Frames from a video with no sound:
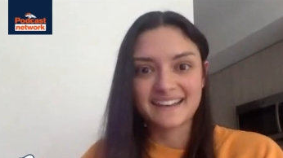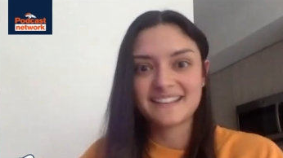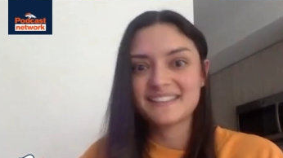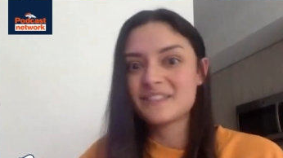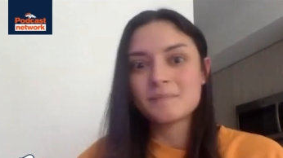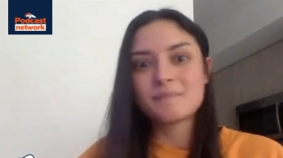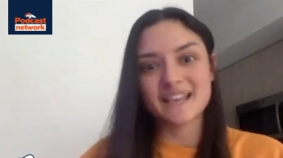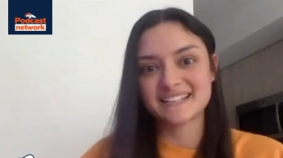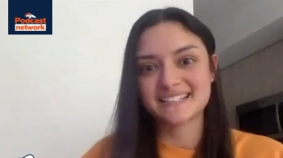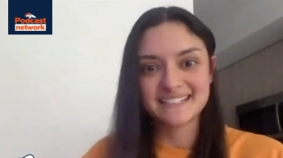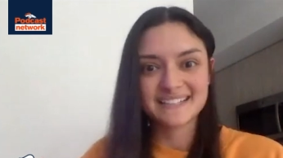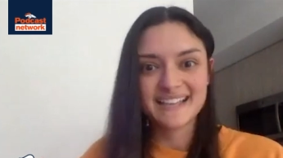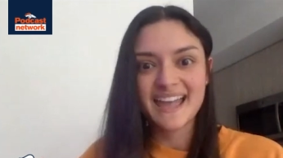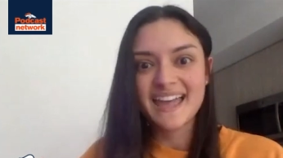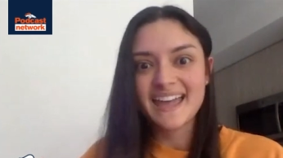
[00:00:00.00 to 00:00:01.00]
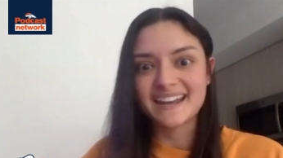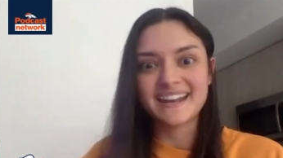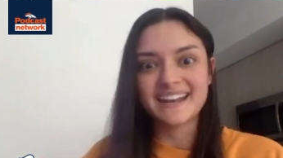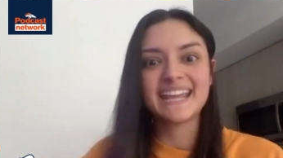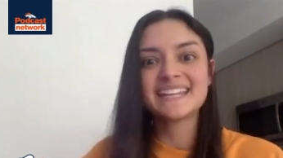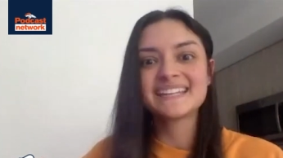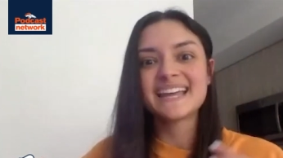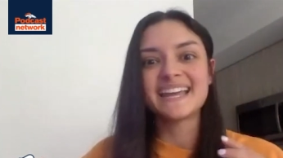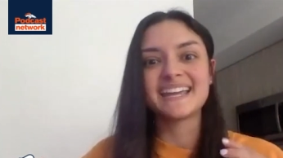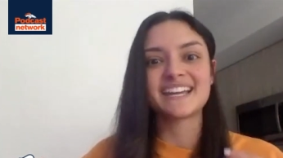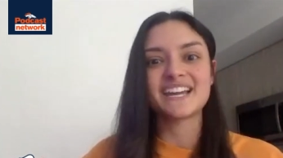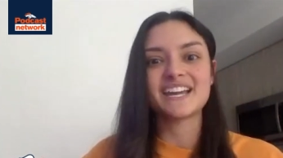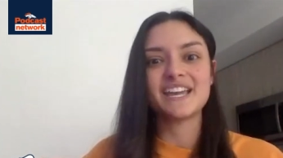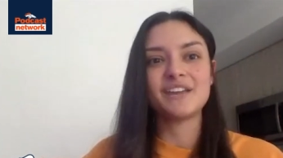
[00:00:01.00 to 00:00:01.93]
The best is ahead. And like,